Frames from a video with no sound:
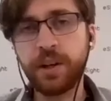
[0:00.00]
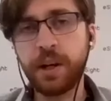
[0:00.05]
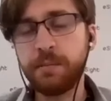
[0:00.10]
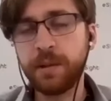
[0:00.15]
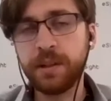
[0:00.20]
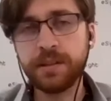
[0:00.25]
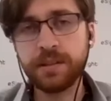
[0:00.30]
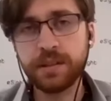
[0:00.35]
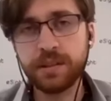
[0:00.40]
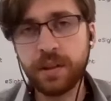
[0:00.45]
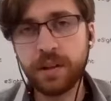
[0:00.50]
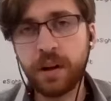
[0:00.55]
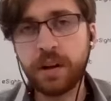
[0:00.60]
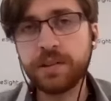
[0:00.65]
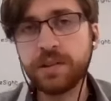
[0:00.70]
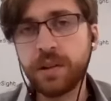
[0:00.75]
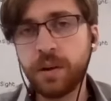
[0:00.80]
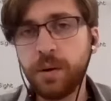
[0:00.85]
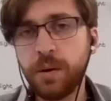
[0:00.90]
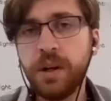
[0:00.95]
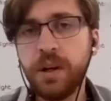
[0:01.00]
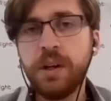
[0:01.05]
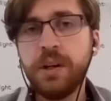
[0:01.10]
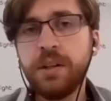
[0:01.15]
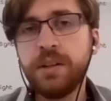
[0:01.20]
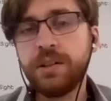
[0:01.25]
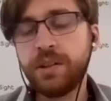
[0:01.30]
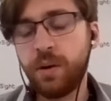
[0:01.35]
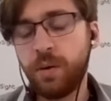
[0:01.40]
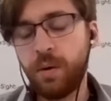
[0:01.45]
a great place to start. So
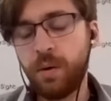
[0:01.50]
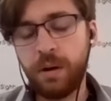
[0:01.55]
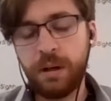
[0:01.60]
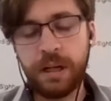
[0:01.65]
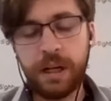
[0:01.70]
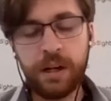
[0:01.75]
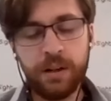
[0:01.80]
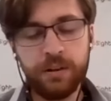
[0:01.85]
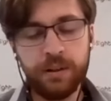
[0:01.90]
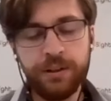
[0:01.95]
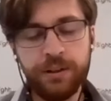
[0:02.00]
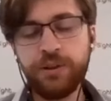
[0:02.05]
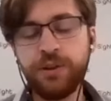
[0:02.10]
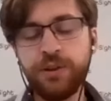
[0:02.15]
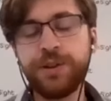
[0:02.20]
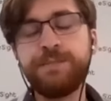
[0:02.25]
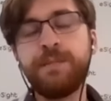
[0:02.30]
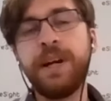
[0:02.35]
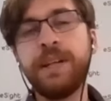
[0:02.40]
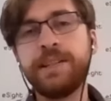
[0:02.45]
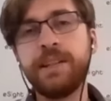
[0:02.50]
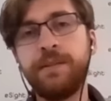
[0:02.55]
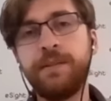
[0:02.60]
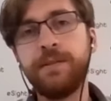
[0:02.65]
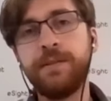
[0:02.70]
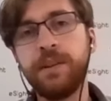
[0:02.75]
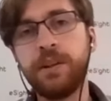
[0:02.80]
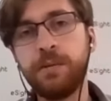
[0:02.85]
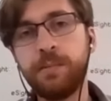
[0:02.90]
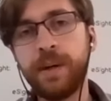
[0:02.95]
I'll introduce
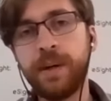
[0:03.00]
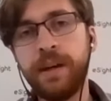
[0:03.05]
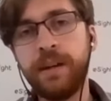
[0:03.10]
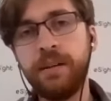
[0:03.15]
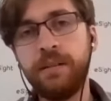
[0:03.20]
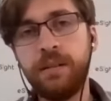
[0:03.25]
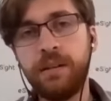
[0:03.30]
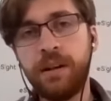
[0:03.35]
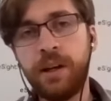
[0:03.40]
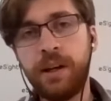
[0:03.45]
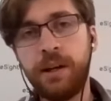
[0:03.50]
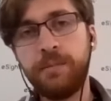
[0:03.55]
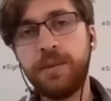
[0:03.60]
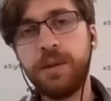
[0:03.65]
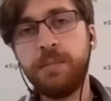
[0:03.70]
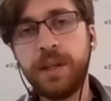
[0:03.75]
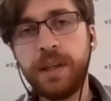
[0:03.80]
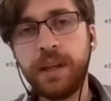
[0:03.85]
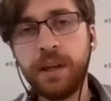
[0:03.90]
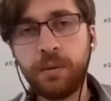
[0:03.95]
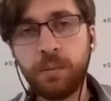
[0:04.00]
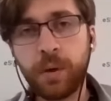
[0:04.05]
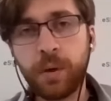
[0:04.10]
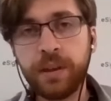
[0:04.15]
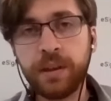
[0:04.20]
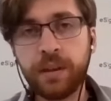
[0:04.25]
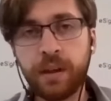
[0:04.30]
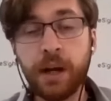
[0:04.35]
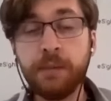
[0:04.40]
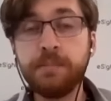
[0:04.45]
myself a little bit to begin
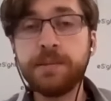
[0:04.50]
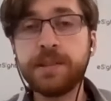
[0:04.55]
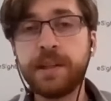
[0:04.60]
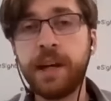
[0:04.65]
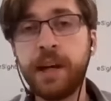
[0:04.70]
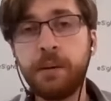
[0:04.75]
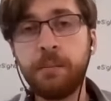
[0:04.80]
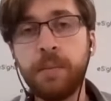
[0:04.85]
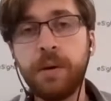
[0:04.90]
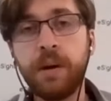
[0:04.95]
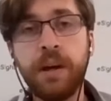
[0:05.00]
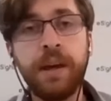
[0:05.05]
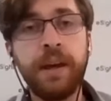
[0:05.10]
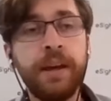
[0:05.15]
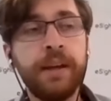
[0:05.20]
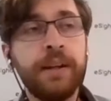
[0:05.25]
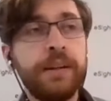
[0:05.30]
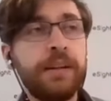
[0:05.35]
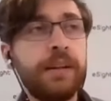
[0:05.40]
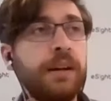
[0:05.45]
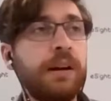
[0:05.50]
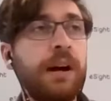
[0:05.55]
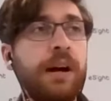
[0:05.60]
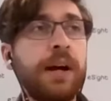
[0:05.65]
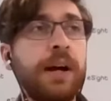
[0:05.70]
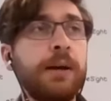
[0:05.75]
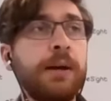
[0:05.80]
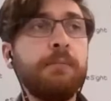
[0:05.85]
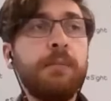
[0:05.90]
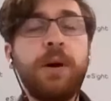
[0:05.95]
with. I'm Sam, and
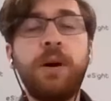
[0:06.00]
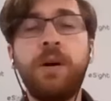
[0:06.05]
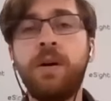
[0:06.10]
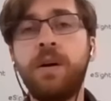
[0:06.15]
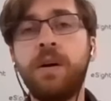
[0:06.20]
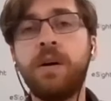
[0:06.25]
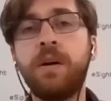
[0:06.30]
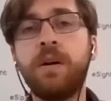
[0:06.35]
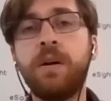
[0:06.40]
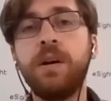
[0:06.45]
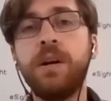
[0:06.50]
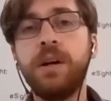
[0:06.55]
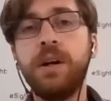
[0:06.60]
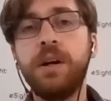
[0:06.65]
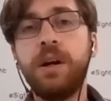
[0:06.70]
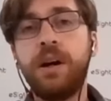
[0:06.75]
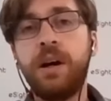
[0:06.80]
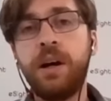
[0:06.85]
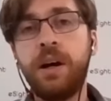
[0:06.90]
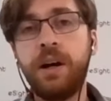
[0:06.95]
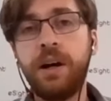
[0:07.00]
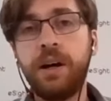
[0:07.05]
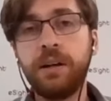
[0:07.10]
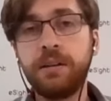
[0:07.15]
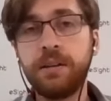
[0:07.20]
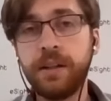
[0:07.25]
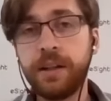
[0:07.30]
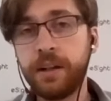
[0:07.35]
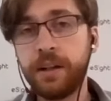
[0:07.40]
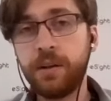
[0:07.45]
I'm our
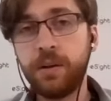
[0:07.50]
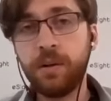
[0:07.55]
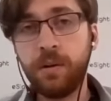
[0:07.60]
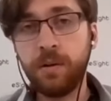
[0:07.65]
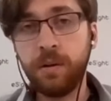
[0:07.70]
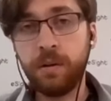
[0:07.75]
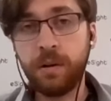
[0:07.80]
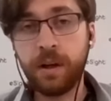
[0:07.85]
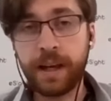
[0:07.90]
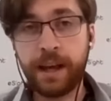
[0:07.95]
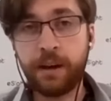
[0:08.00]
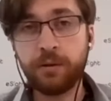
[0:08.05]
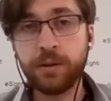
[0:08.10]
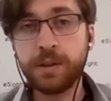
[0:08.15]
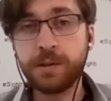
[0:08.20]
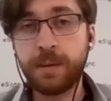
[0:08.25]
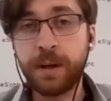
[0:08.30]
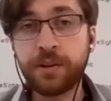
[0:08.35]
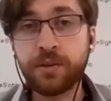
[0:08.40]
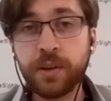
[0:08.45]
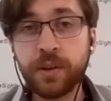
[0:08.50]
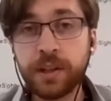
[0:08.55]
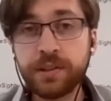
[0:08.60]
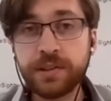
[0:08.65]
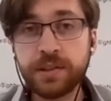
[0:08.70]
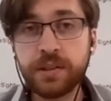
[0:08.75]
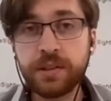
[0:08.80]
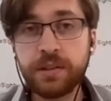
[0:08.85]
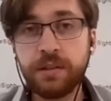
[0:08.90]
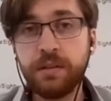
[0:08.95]
clinical account
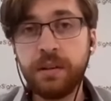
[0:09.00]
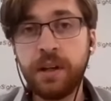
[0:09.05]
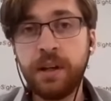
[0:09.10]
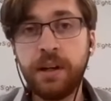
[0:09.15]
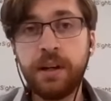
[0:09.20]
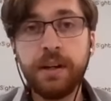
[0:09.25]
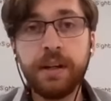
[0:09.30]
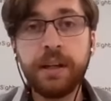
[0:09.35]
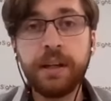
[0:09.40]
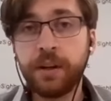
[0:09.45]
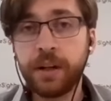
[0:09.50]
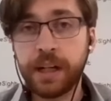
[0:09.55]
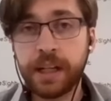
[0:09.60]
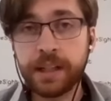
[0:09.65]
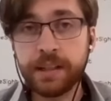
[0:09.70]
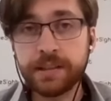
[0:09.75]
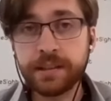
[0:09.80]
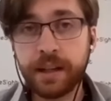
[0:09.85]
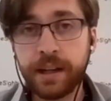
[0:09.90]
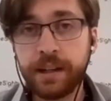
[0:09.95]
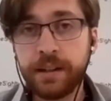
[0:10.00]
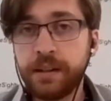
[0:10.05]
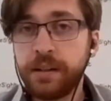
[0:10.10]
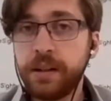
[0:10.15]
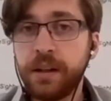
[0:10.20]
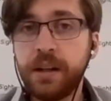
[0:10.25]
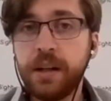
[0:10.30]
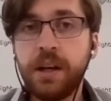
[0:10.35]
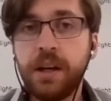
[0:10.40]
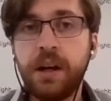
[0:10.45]
specialist here at
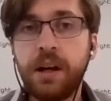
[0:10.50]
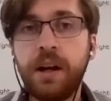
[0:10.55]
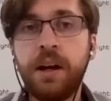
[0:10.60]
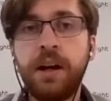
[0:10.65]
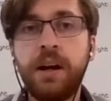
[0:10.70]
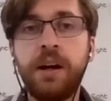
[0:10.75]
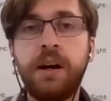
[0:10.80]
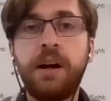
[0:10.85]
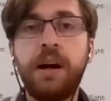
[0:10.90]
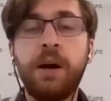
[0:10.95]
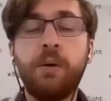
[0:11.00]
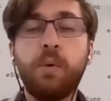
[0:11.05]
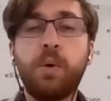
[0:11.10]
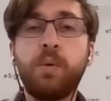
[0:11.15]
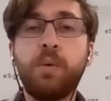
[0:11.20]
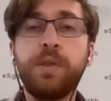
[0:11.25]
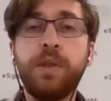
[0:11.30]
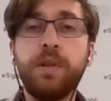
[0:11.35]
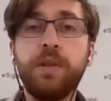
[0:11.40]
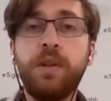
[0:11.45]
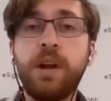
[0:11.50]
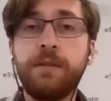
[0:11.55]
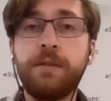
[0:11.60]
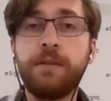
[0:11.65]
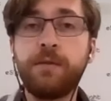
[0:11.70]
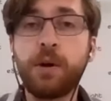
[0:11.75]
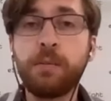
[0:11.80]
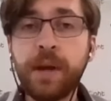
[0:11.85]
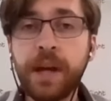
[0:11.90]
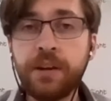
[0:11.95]
Esight. I work with a lot
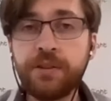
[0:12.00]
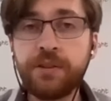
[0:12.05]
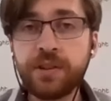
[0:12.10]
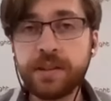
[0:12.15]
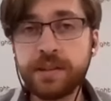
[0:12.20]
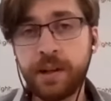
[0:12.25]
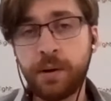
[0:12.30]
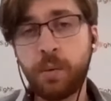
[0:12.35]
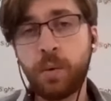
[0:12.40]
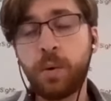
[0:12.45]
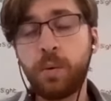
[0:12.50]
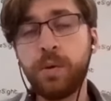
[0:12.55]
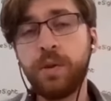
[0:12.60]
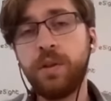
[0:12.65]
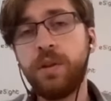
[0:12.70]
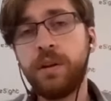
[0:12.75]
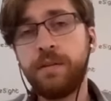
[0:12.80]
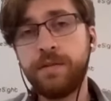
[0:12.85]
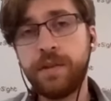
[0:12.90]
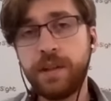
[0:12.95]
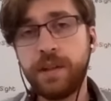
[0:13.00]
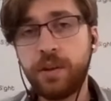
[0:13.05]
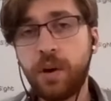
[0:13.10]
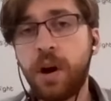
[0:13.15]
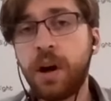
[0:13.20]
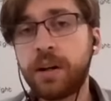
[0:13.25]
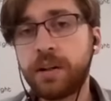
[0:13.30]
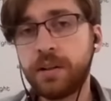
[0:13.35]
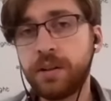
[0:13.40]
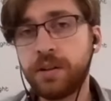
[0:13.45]
of our patients, and I work with a lot of the
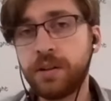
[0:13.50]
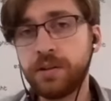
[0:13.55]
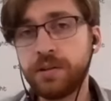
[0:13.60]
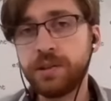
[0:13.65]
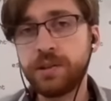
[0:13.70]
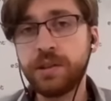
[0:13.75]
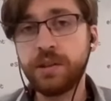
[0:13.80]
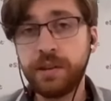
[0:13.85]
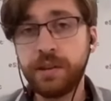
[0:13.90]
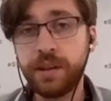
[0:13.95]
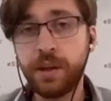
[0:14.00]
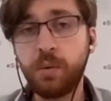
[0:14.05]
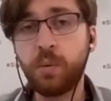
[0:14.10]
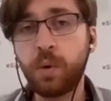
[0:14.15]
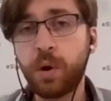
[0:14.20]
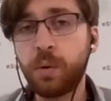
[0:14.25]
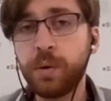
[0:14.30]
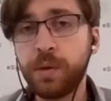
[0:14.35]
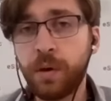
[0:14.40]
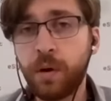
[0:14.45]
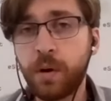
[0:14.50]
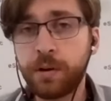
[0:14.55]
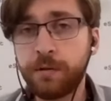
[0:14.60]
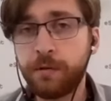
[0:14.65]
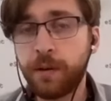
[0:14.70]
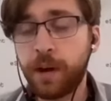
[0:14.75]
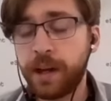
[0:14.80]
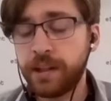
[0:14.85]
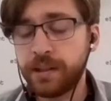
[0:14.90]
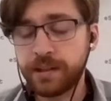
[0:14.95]
doctors that work with our
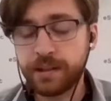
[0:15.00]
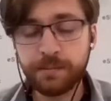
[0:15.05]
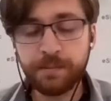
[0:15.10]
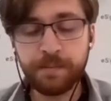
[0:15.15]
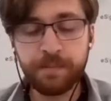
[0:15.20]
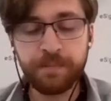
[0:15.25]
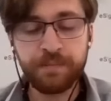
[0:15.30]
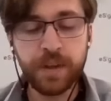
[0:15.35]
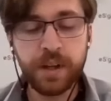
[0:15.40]
device.